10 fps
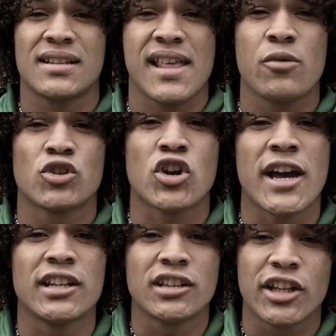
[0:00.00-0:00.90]
They were
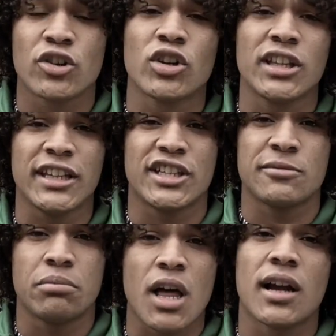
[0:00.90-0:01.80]
trying to literally just
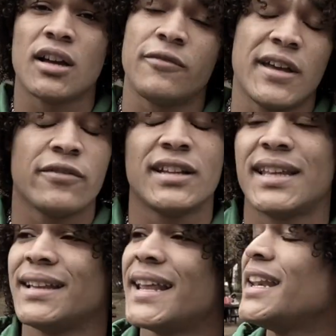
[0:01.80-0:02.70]
block up
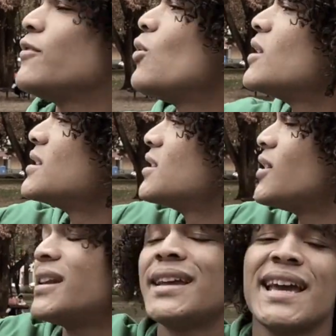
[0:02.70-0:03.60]
everything. They didn't even want us to go
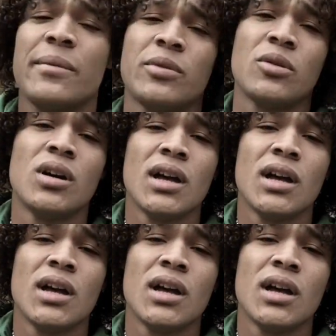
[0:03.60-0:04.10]
to the Capitol.